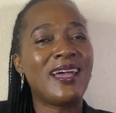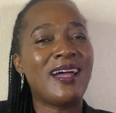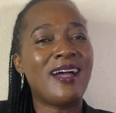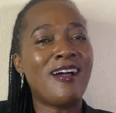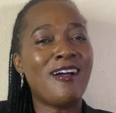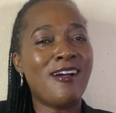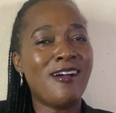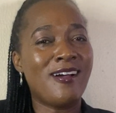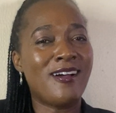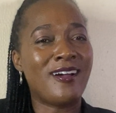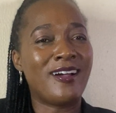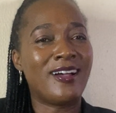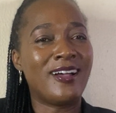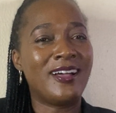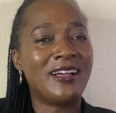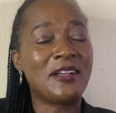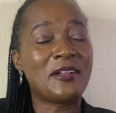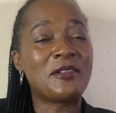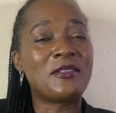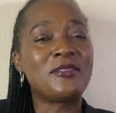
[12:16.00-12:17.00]
are
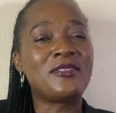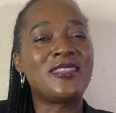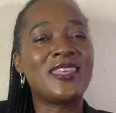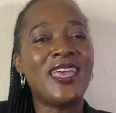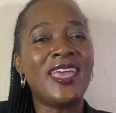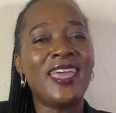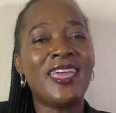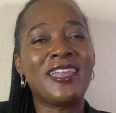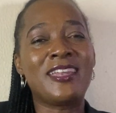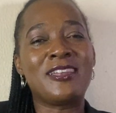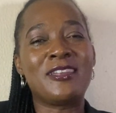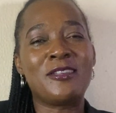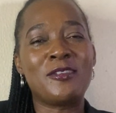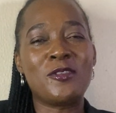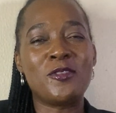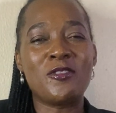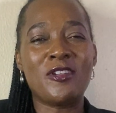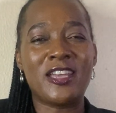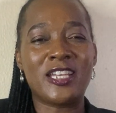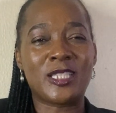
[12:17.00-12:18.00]
then
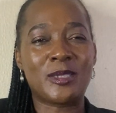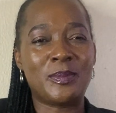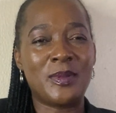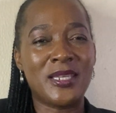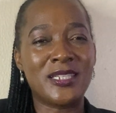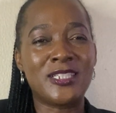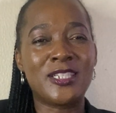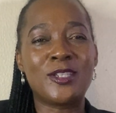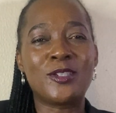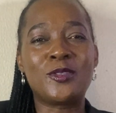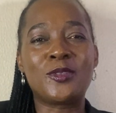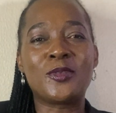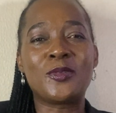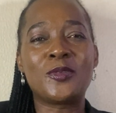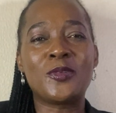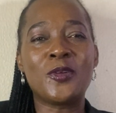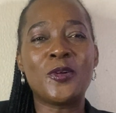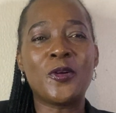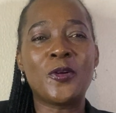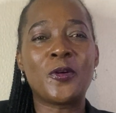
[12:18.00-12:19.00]
you are expected to
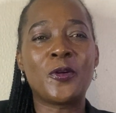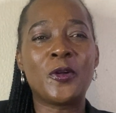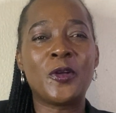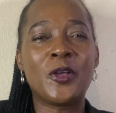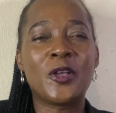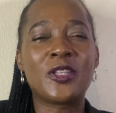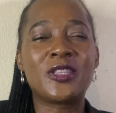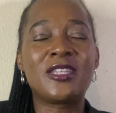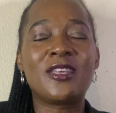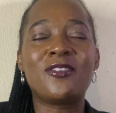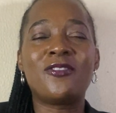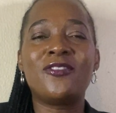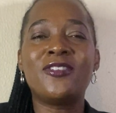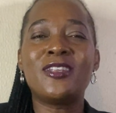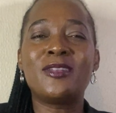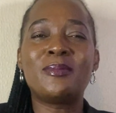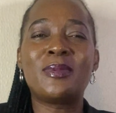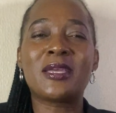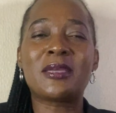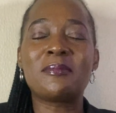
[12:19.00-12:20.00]
know the
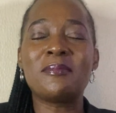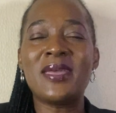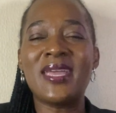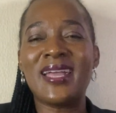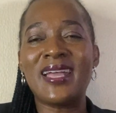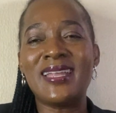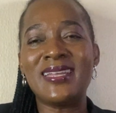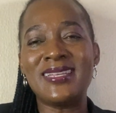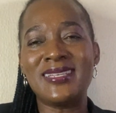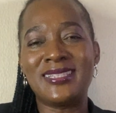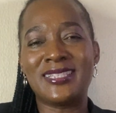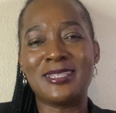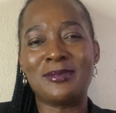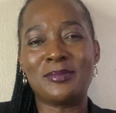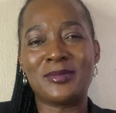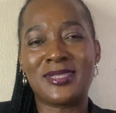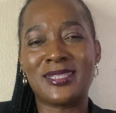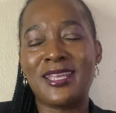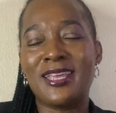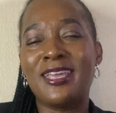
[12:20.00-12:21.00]
feedback
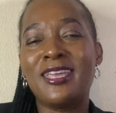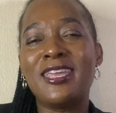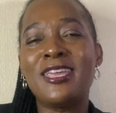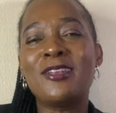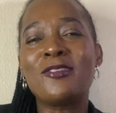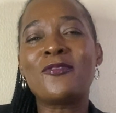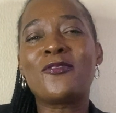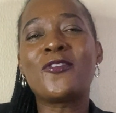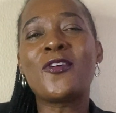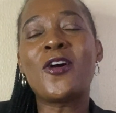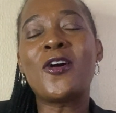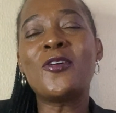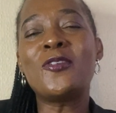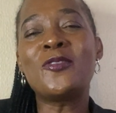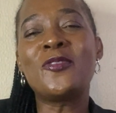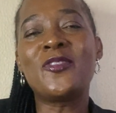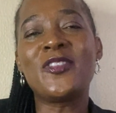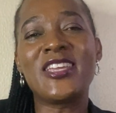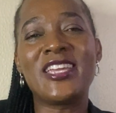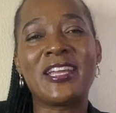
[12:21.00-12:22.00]
mechanisms
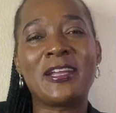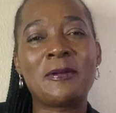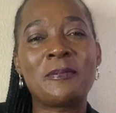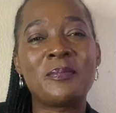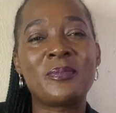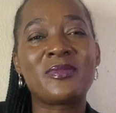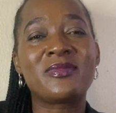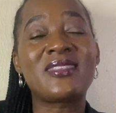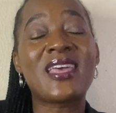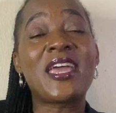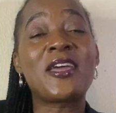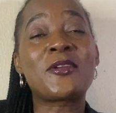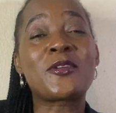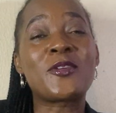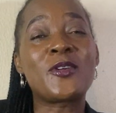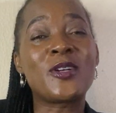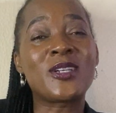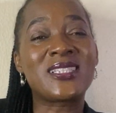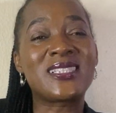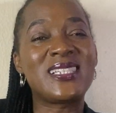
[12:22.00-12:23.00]
involving
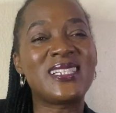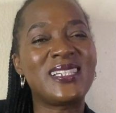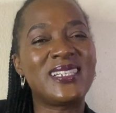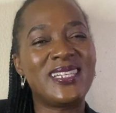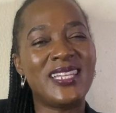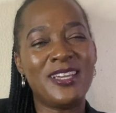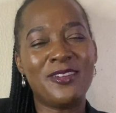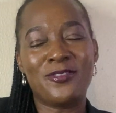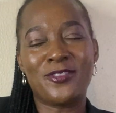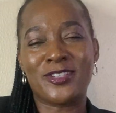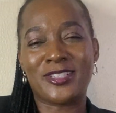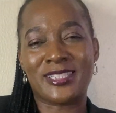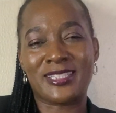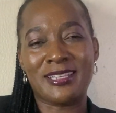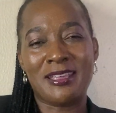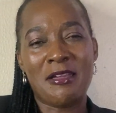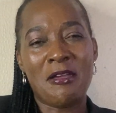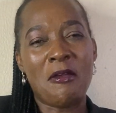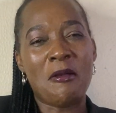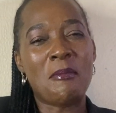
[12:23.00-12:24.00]
thyroxin levels,
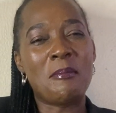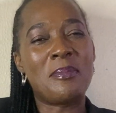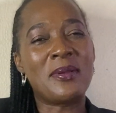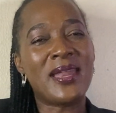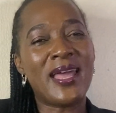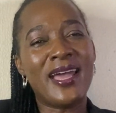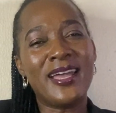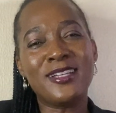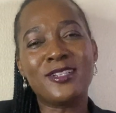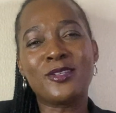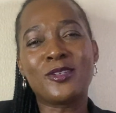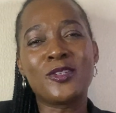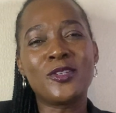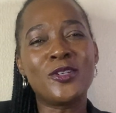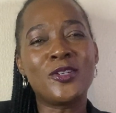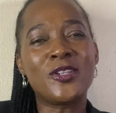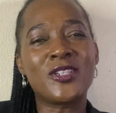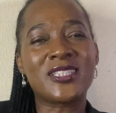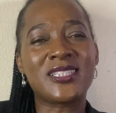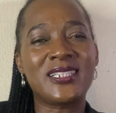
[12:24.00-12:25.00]
blood
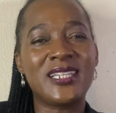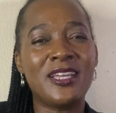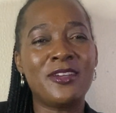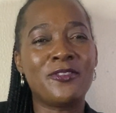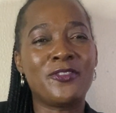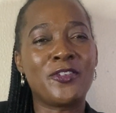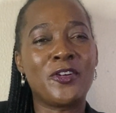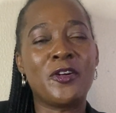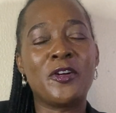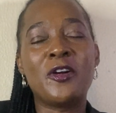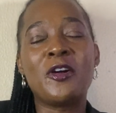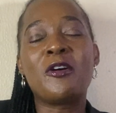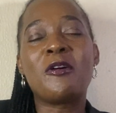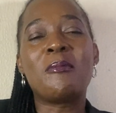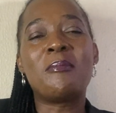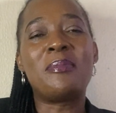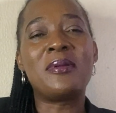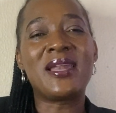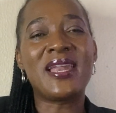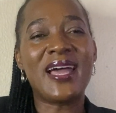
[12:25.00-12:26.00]
glucose level,
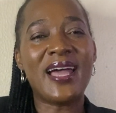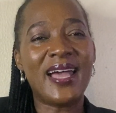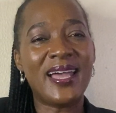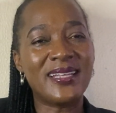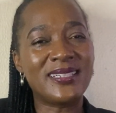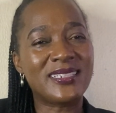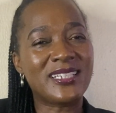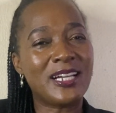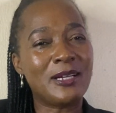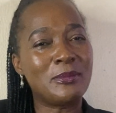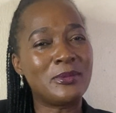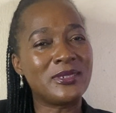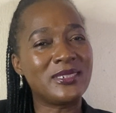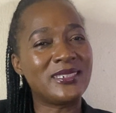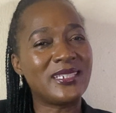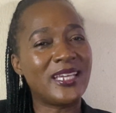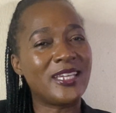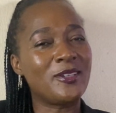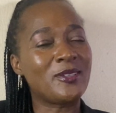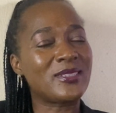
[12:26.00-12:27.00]
blood carbon
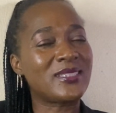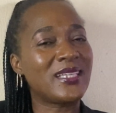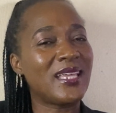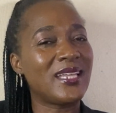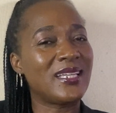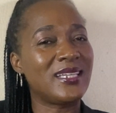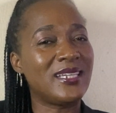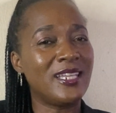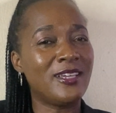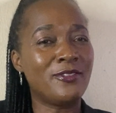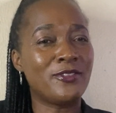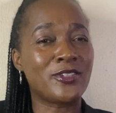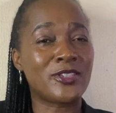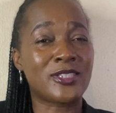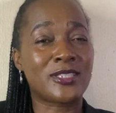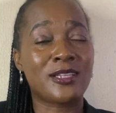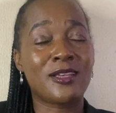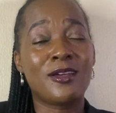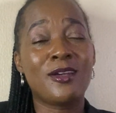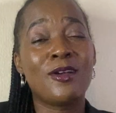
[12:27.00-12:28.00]
dioxide
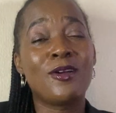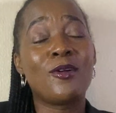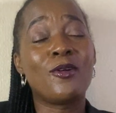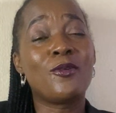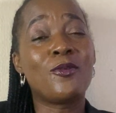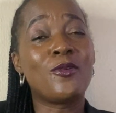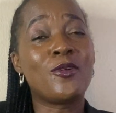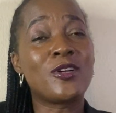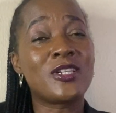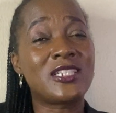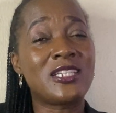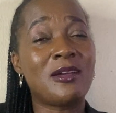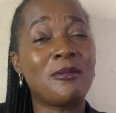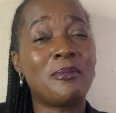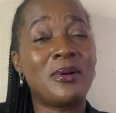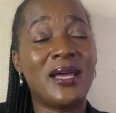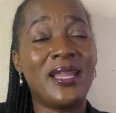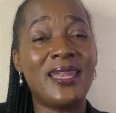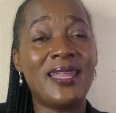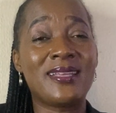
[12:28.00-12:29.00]
levels, water
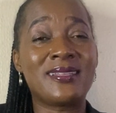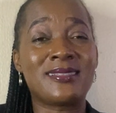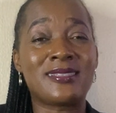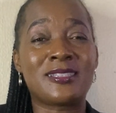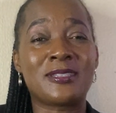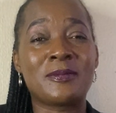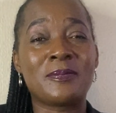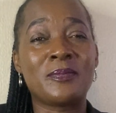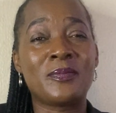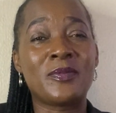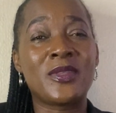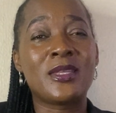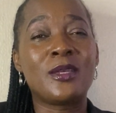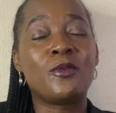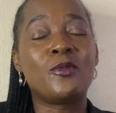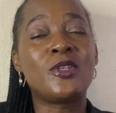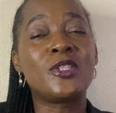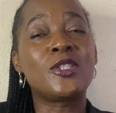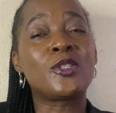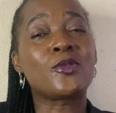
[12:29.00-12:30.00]
balance,
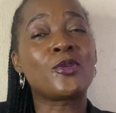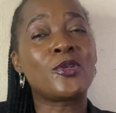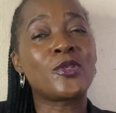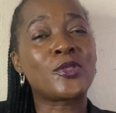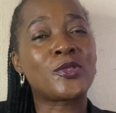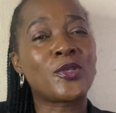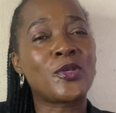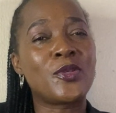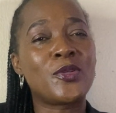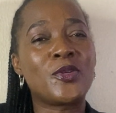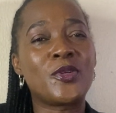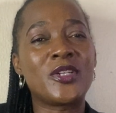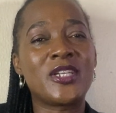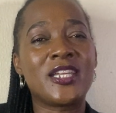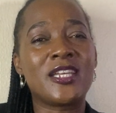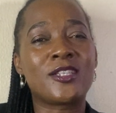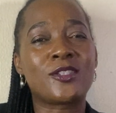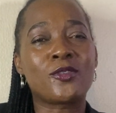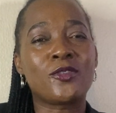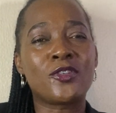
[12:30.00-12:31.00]
which is also known
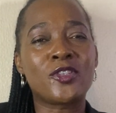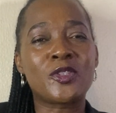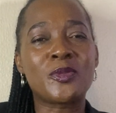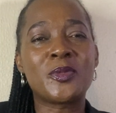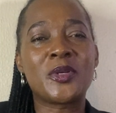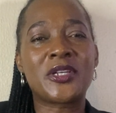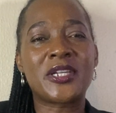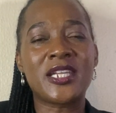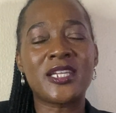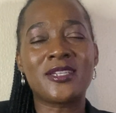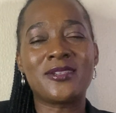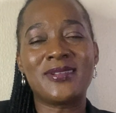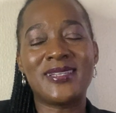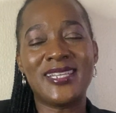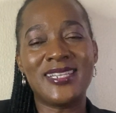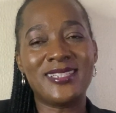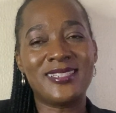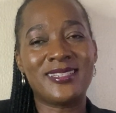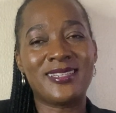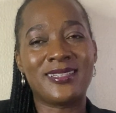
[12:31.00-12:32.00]
as
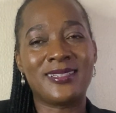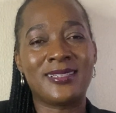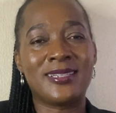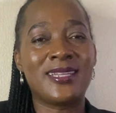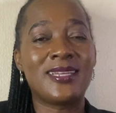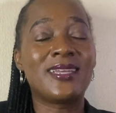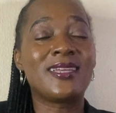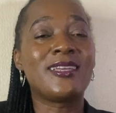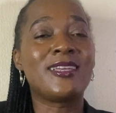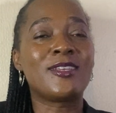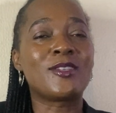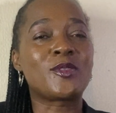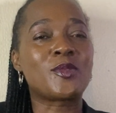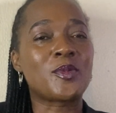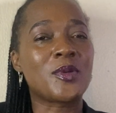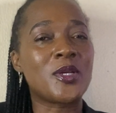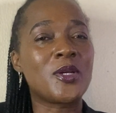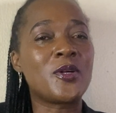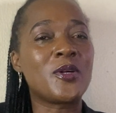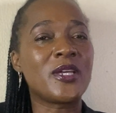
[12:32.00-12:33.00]
osmoregulation, as
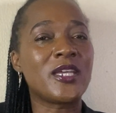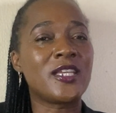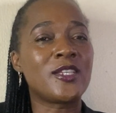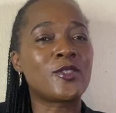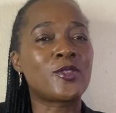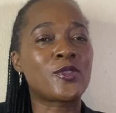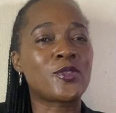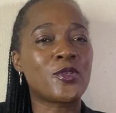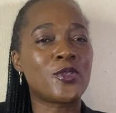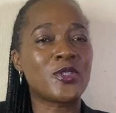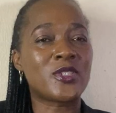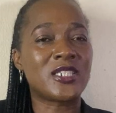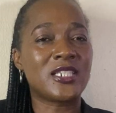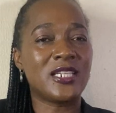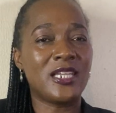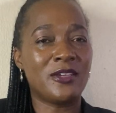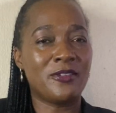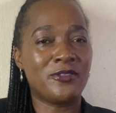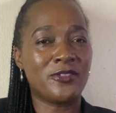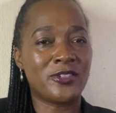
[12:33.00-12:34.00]
well as salt
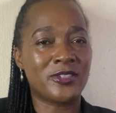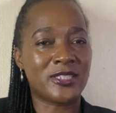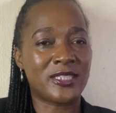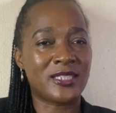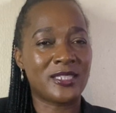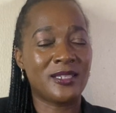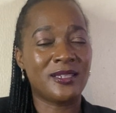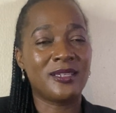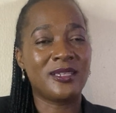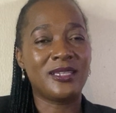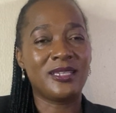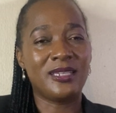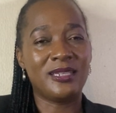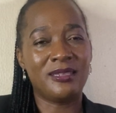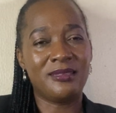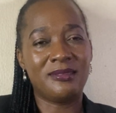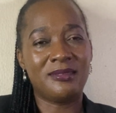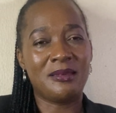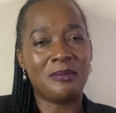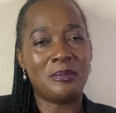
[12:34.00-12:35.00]
levels
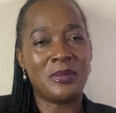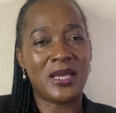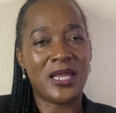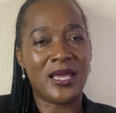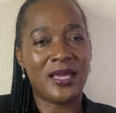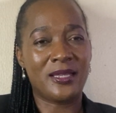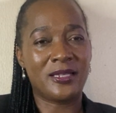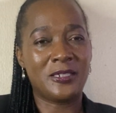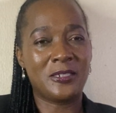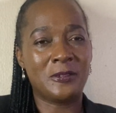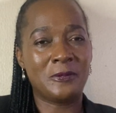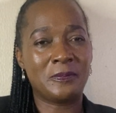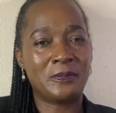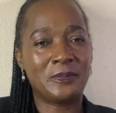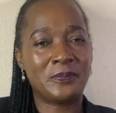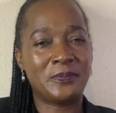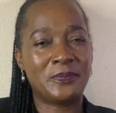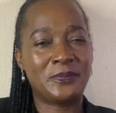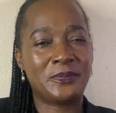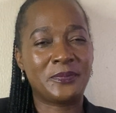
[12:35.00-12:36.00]
in the
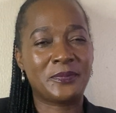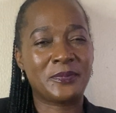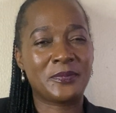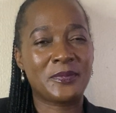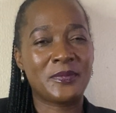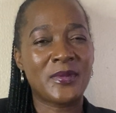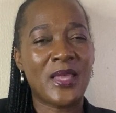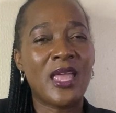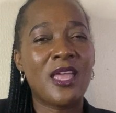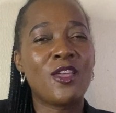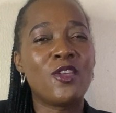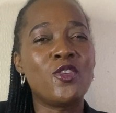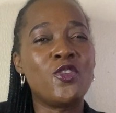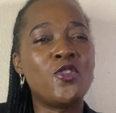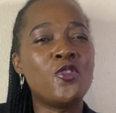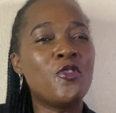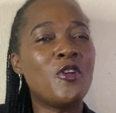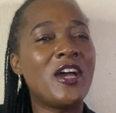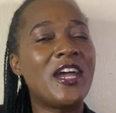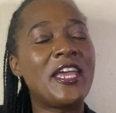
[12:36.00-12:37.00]
blood.
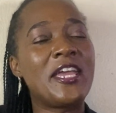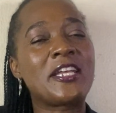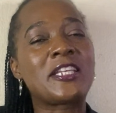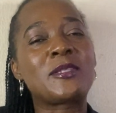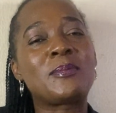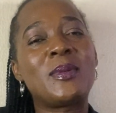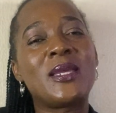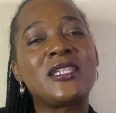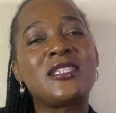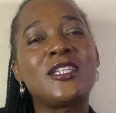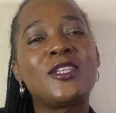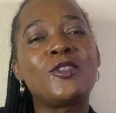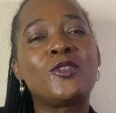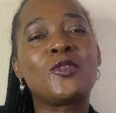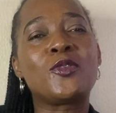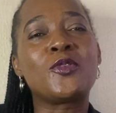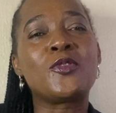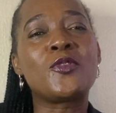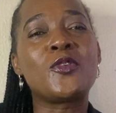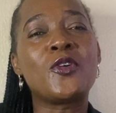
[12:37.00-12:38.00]
You are expected
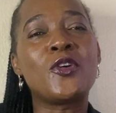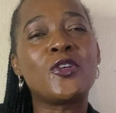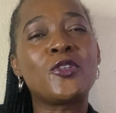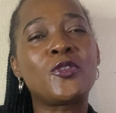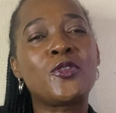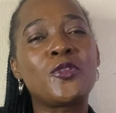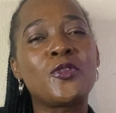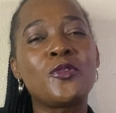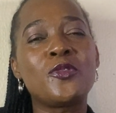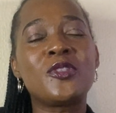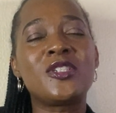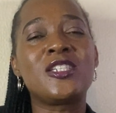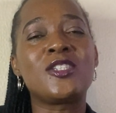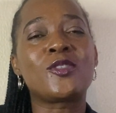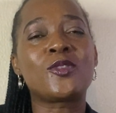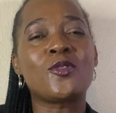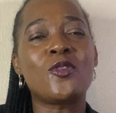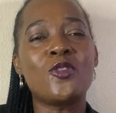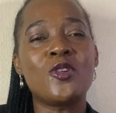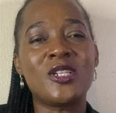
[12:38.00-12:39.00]
to know two
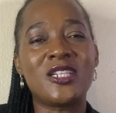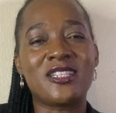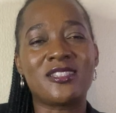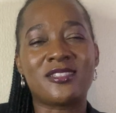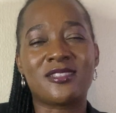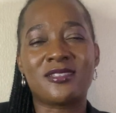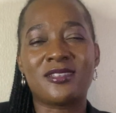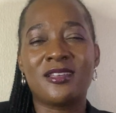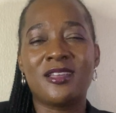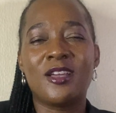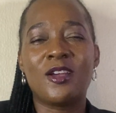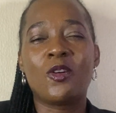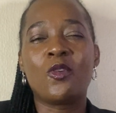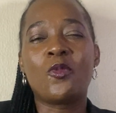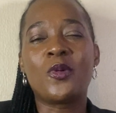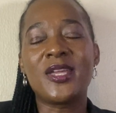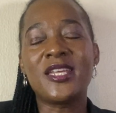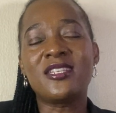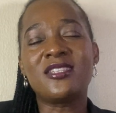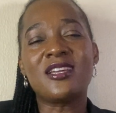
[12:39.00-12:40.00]
disorders,
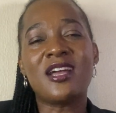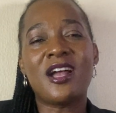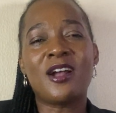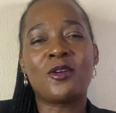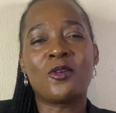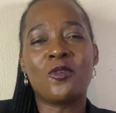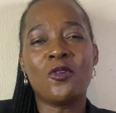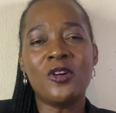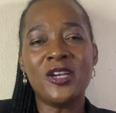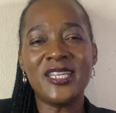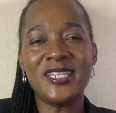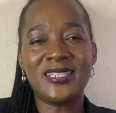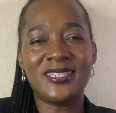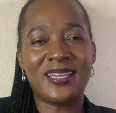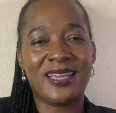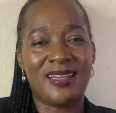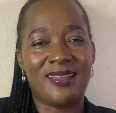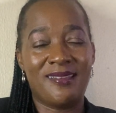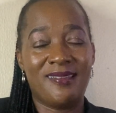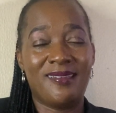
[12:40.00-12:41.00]
which are goiter